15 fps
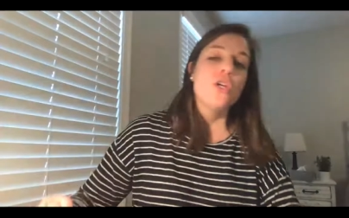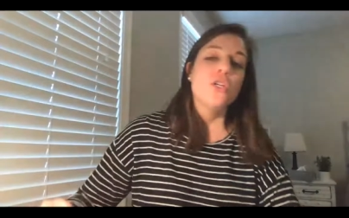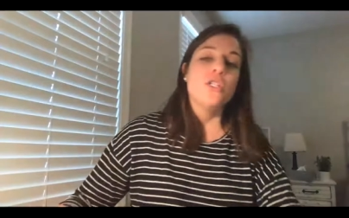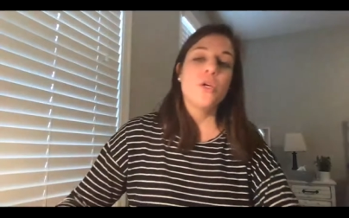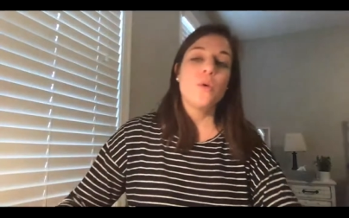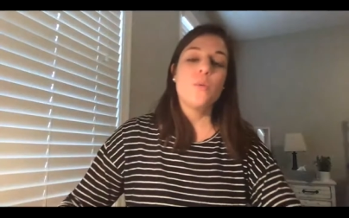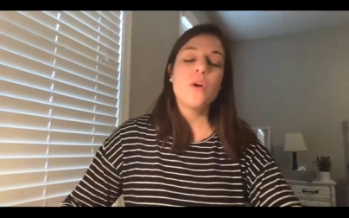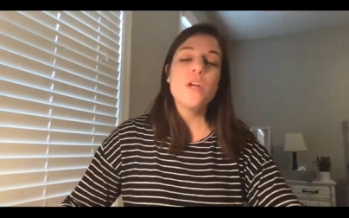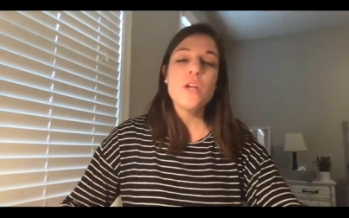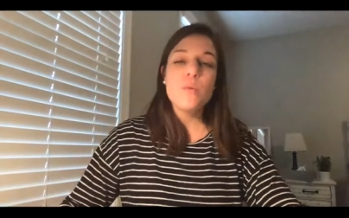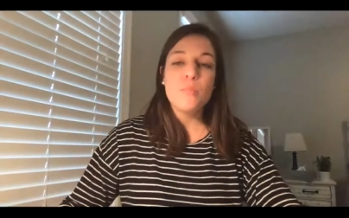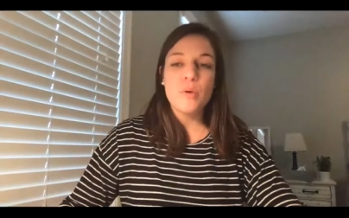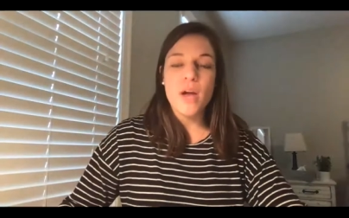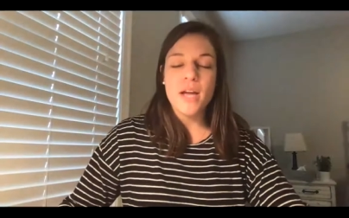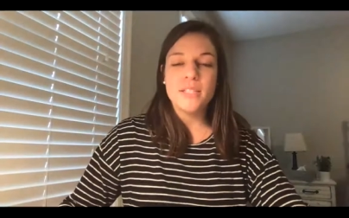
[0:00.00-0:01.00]
So we're going to
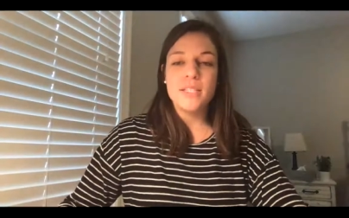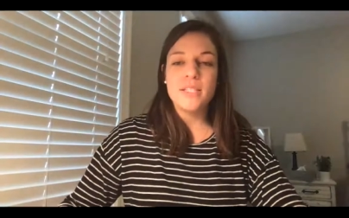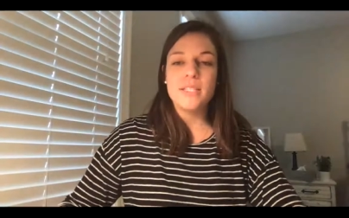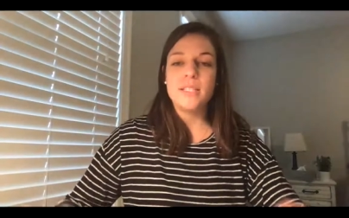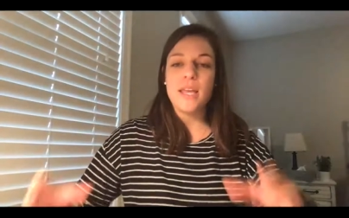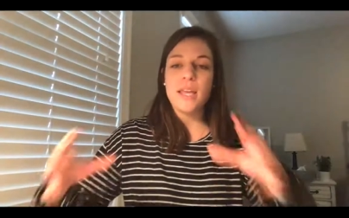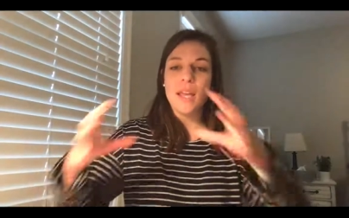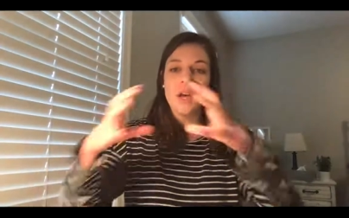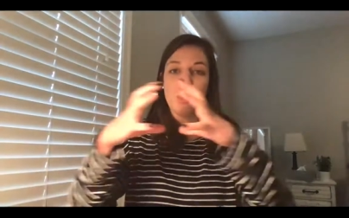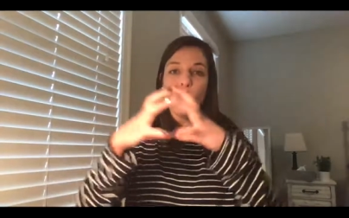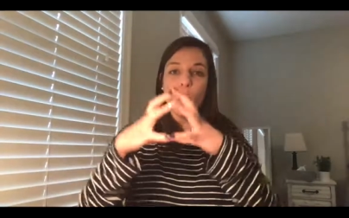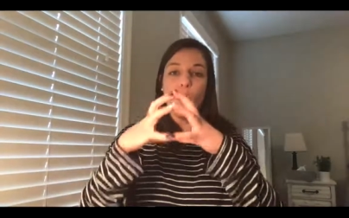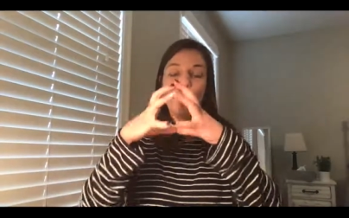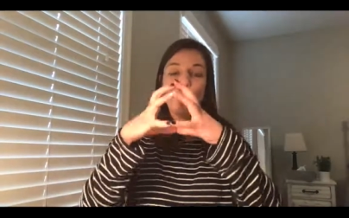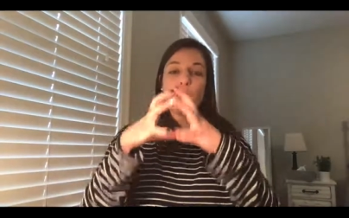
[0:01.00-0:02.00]
practice taking a
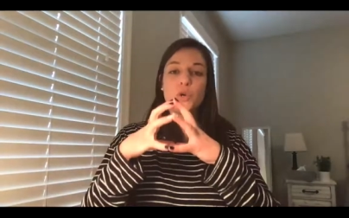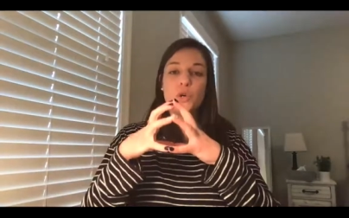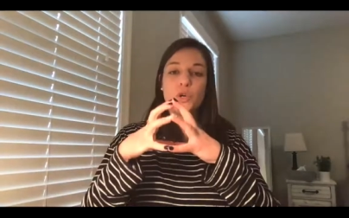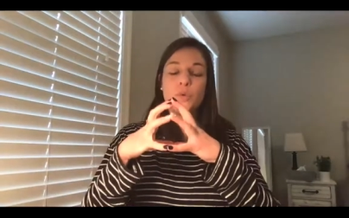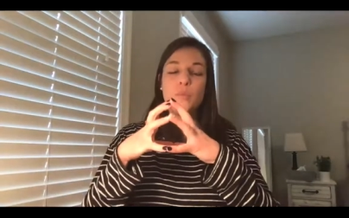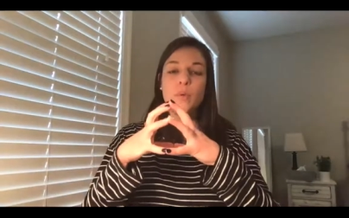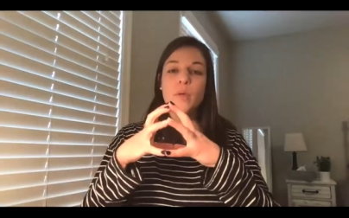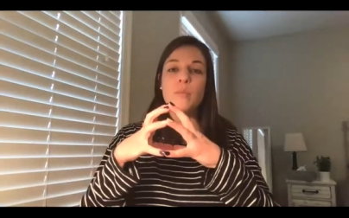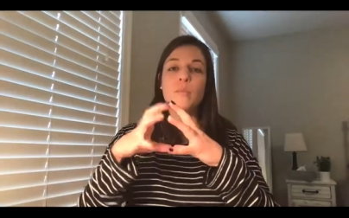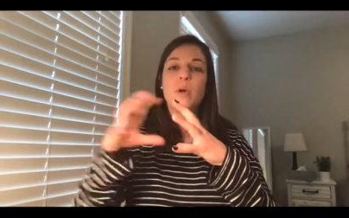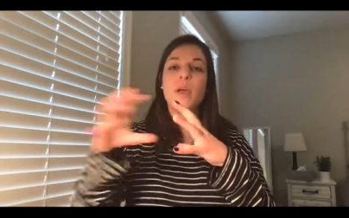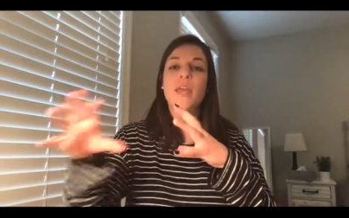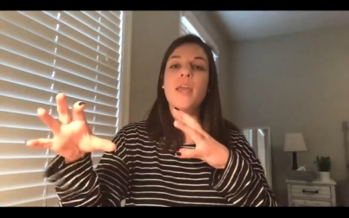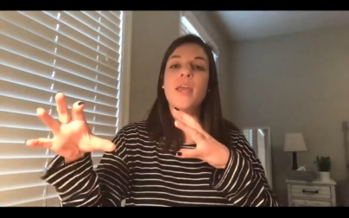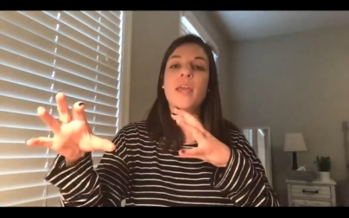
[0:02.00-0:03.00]
whole group and
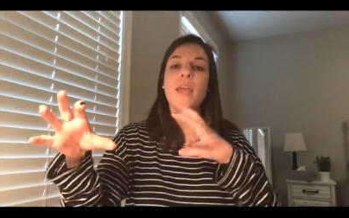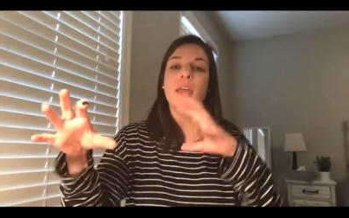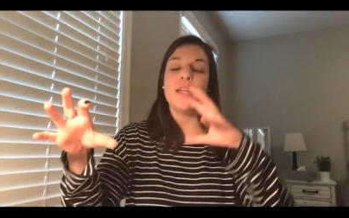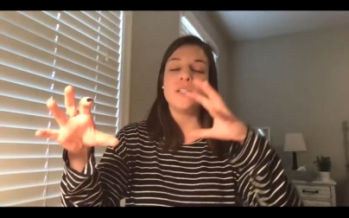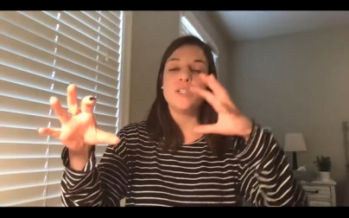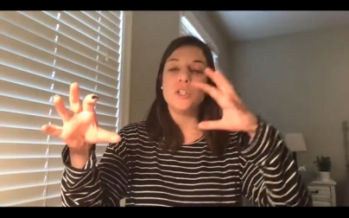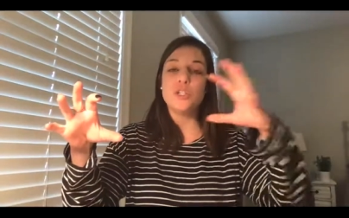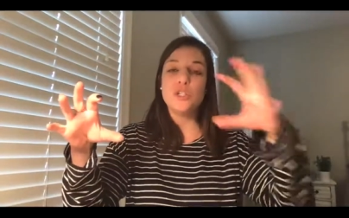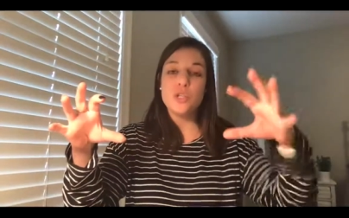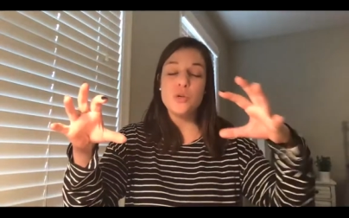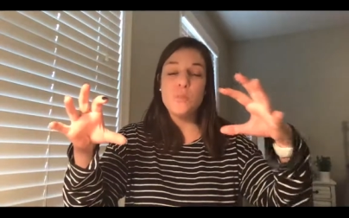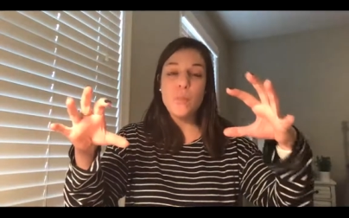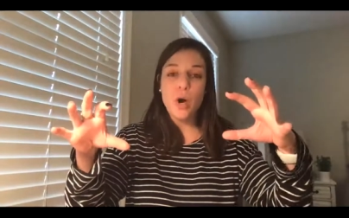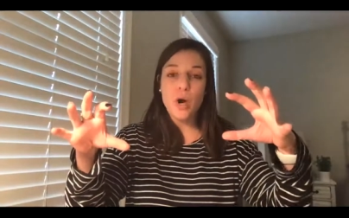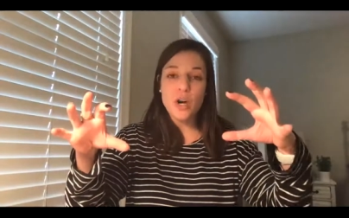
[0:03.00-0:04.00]
breaking it into
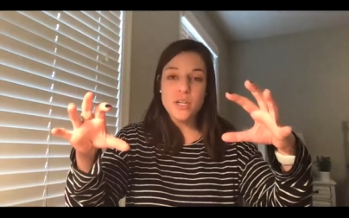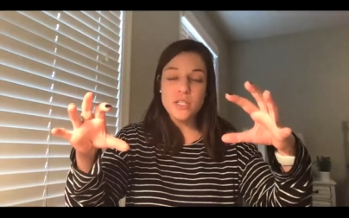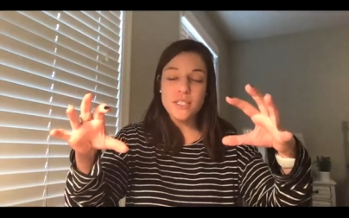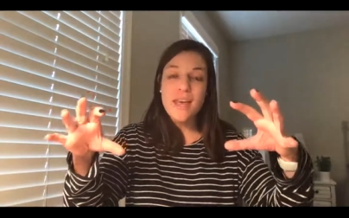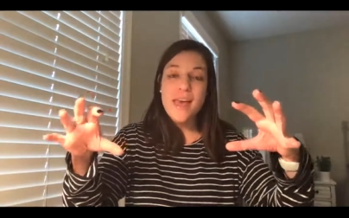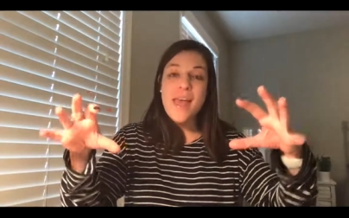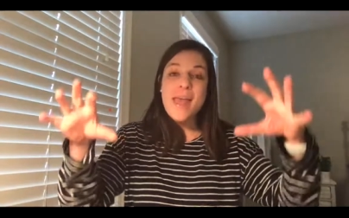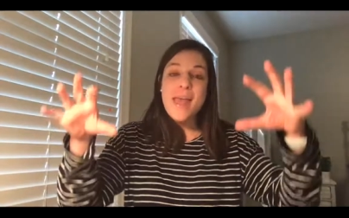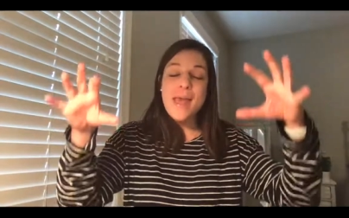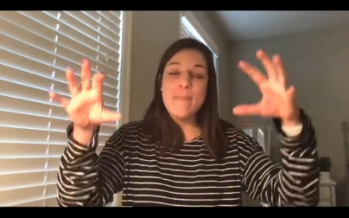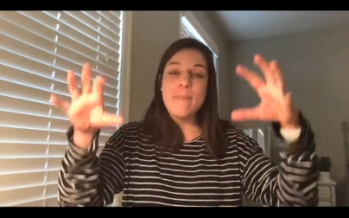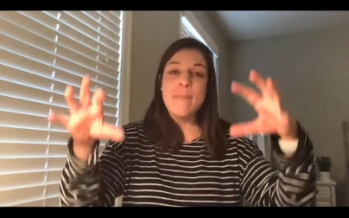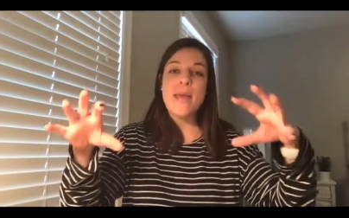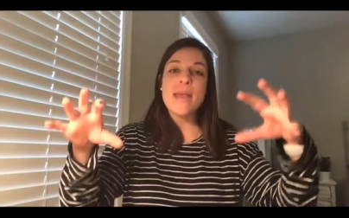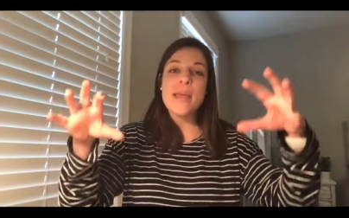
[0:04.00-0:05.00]
two parts
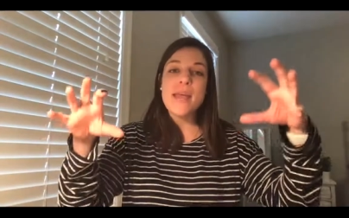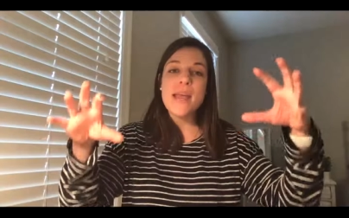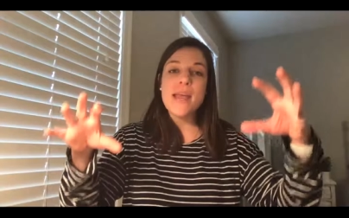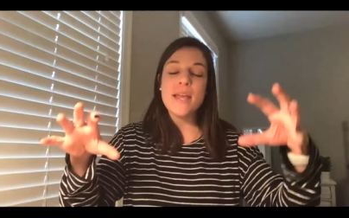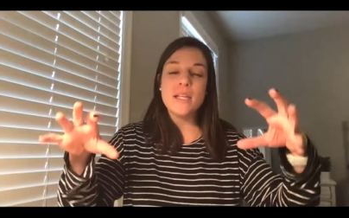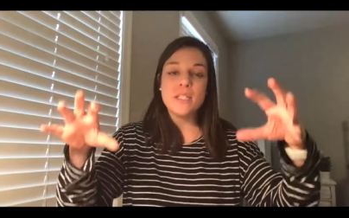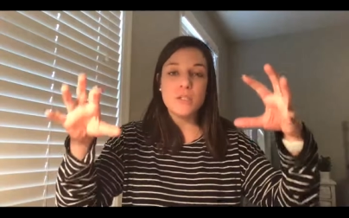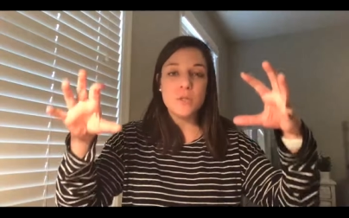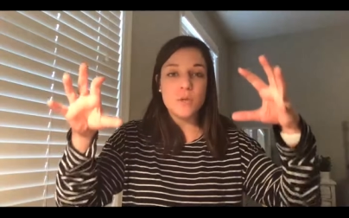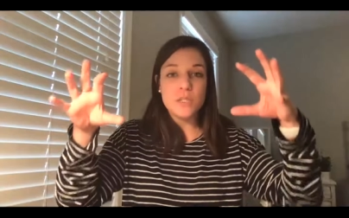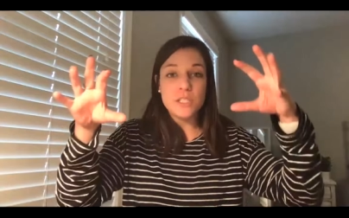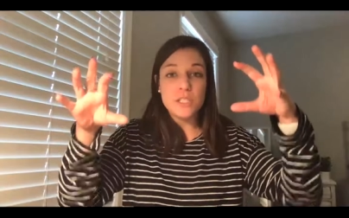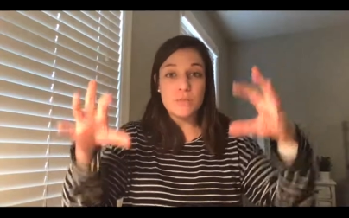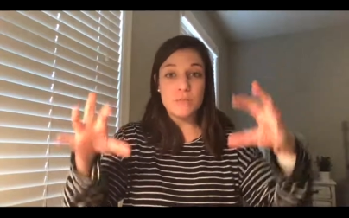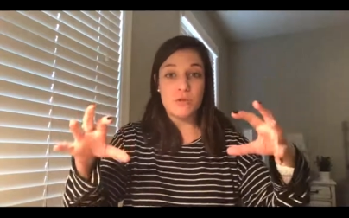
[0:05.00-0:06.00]
and making it into a
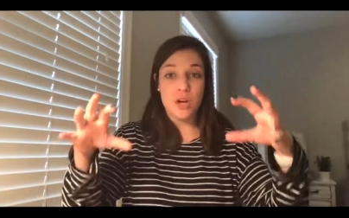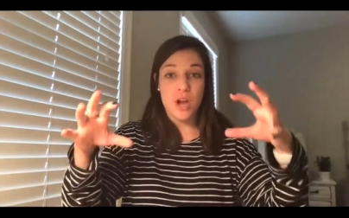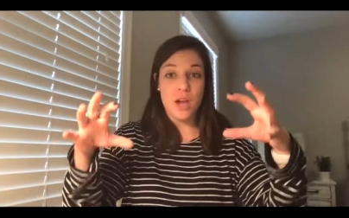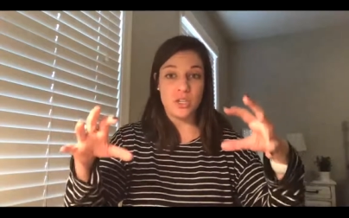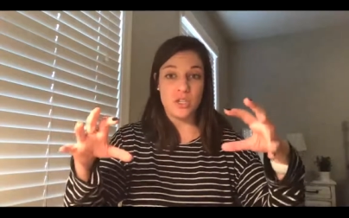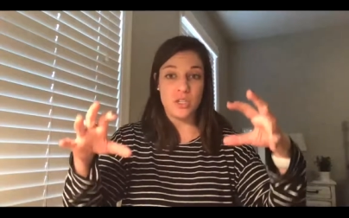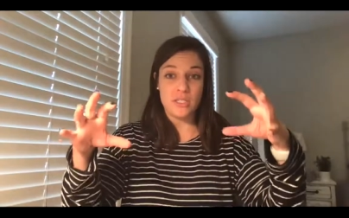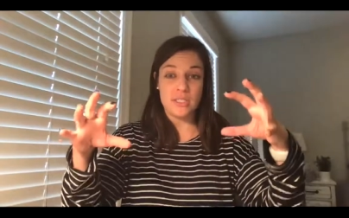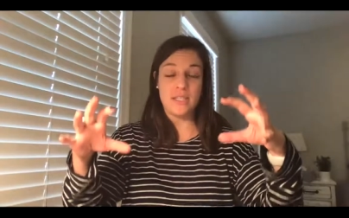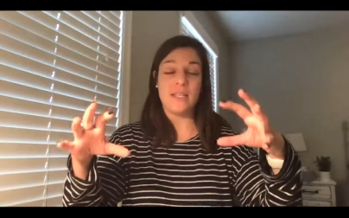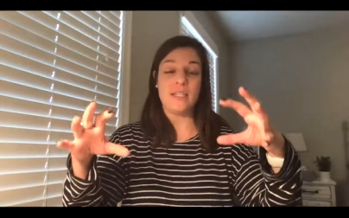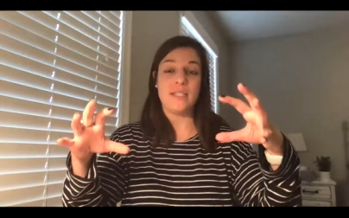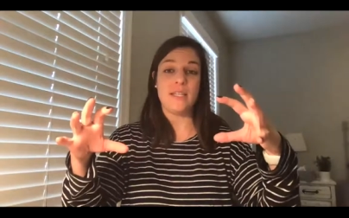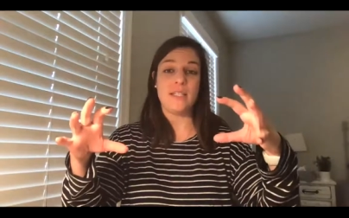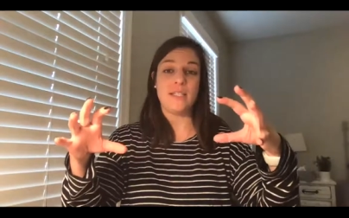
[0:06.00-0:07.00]
subtraction
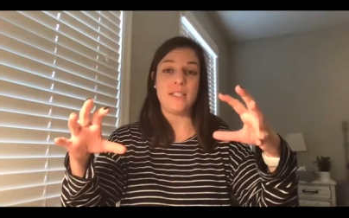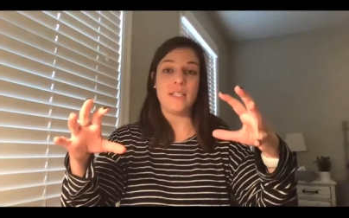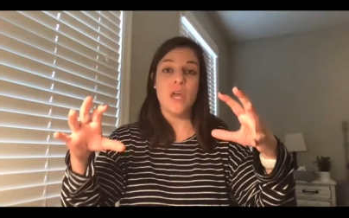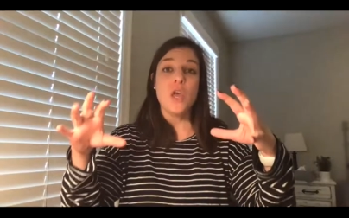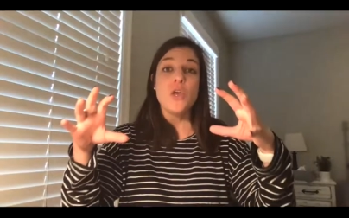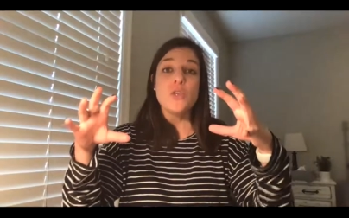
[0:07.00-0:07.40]
sentence.